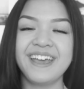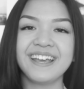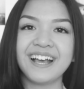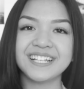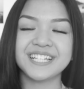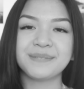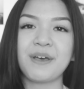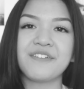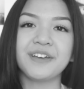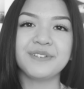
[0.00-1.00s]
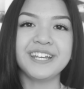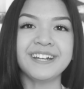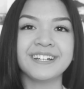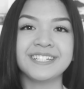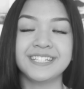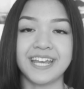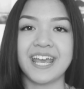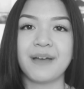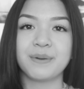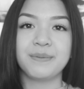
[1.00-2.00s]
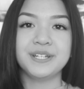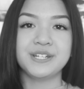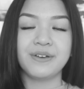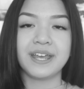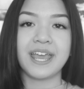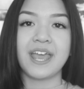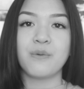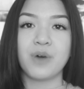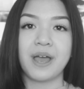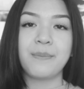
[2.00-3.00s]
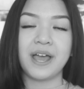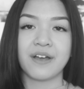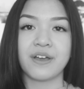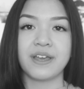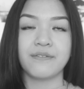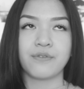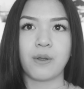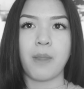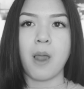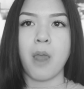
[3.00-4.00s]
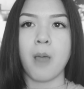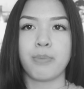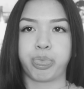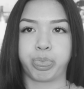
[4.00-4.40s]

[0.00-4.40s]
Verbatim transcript: Hey guys, it's my family here, and today I'm going to be doing a why pack it for blah blah